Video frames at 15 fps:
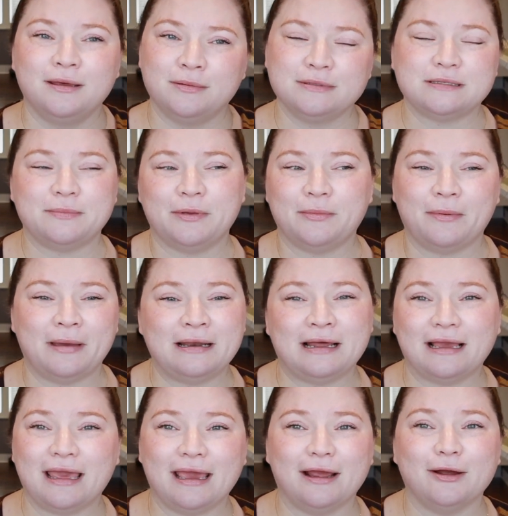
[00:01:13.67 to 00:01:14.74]
some people might
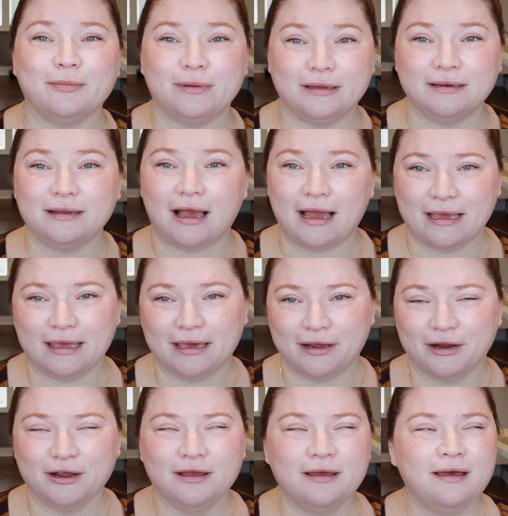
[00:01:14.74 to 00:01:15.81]
not care, but I
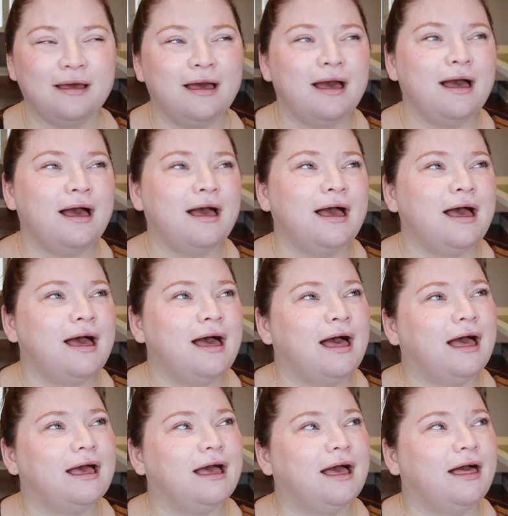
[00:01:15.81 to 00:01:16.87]
care.
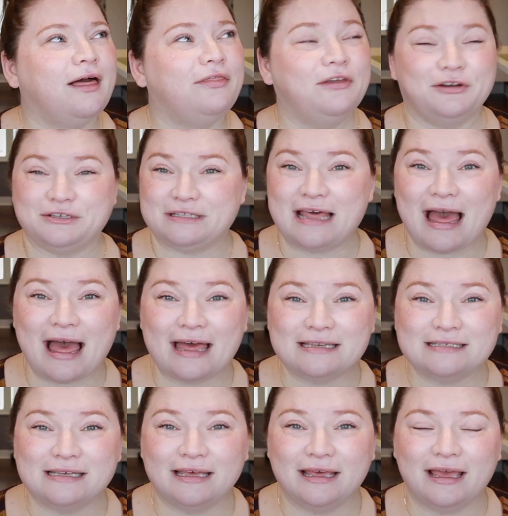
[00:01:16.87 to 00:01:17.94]
There's
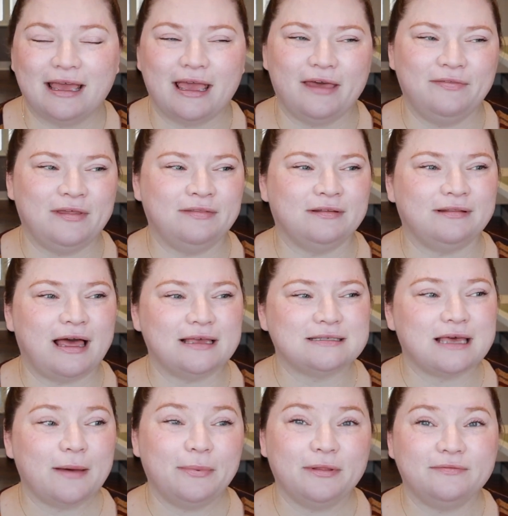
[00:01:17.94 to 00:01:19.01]
that. And then the last
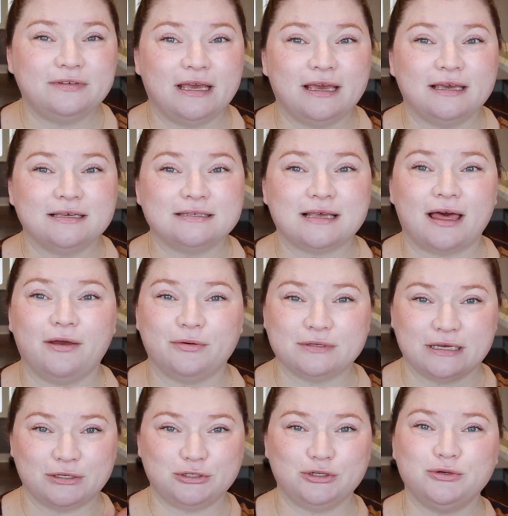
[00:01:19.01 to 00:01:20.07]
couple of days, there was
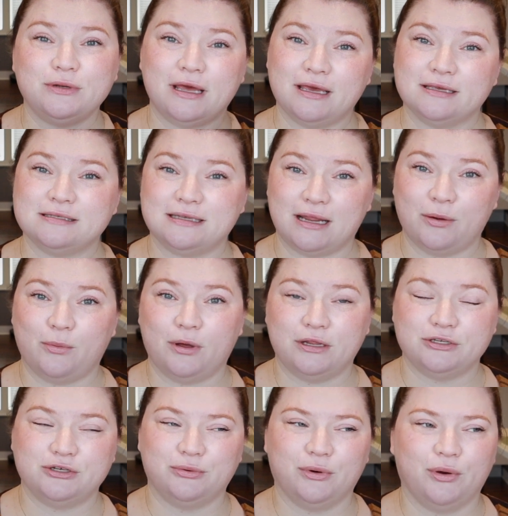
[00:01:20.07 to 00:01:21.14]
like 2 days that I
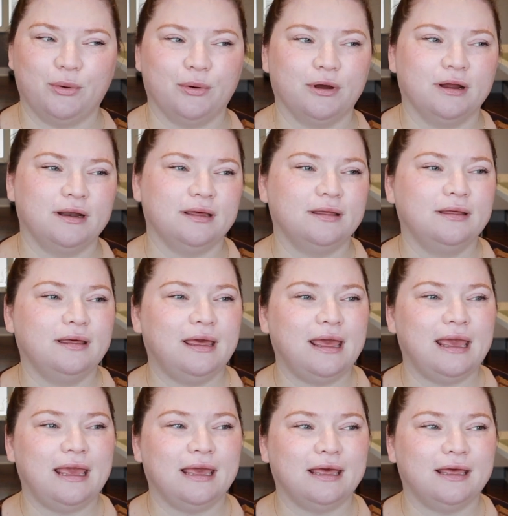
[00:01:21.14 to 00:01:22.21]
wanted to record,
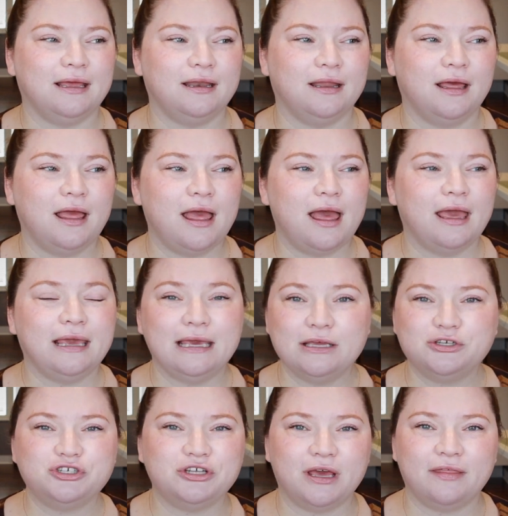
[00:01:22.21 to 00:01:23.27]
and
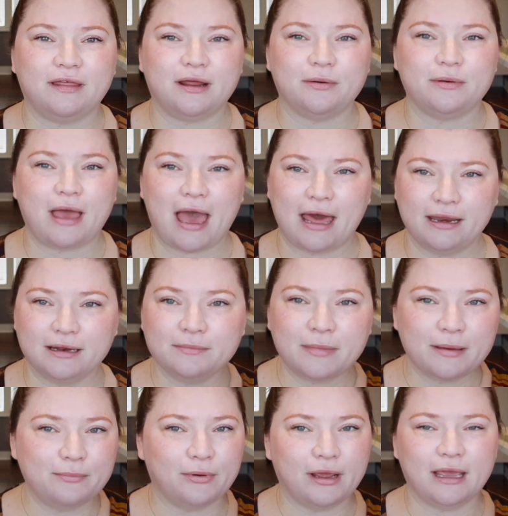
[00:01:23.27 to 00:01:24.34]
each day that I had it in
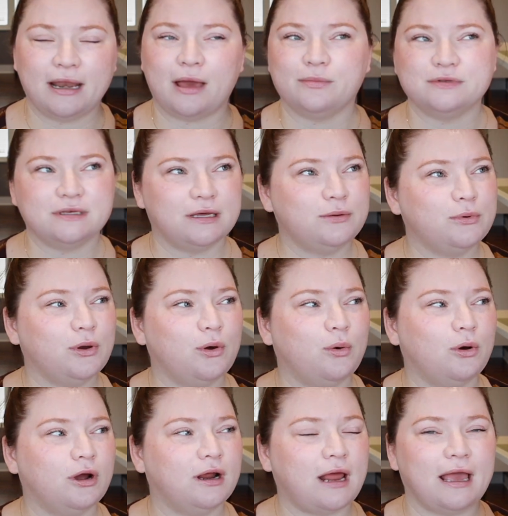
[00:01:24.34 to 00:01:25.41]
my brain, I was going to
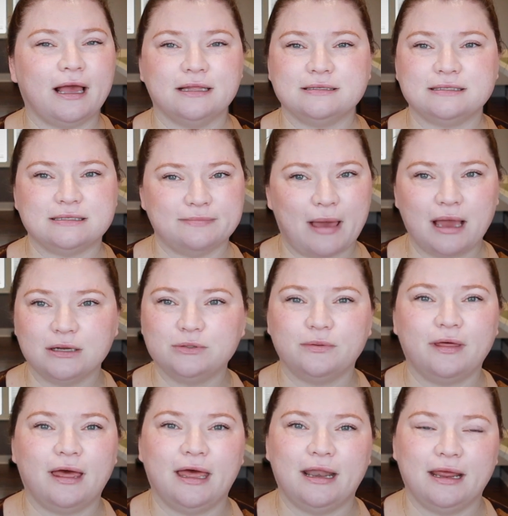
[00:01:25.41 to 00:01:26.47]
record, I got smacked with
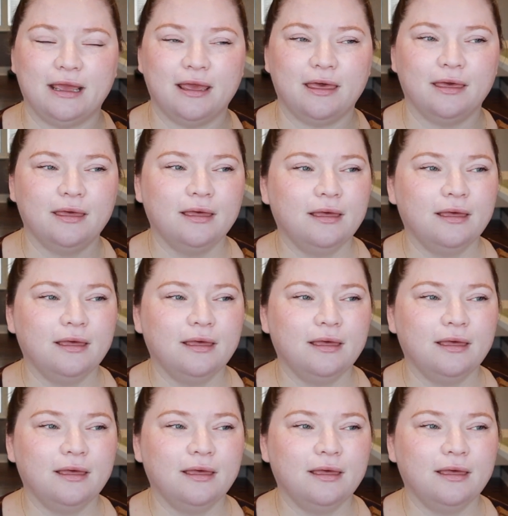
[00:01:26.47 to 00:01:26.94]
a headache.